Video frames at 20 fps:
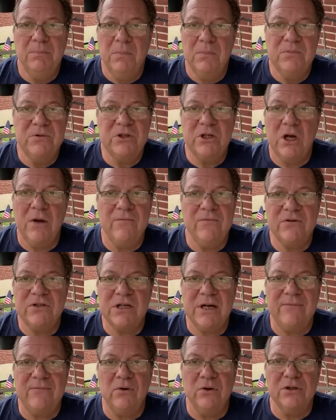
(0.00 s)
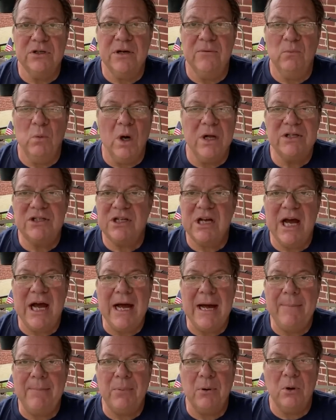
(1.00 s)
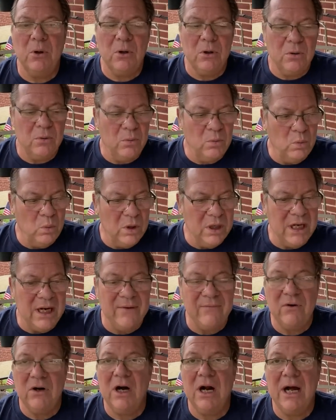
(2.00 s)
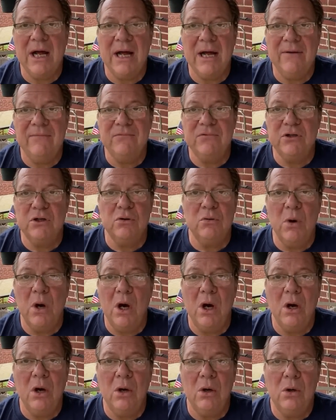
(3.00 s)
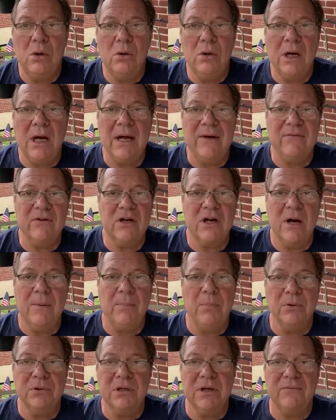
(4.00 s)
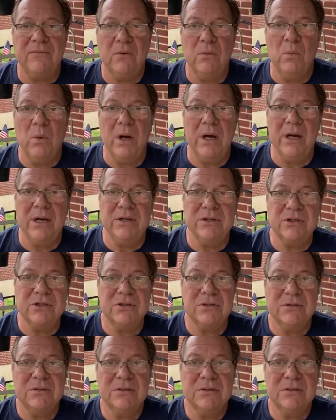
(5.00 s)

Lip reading: several WhatsApp or whatever. I have Duo. I have a couple different ways.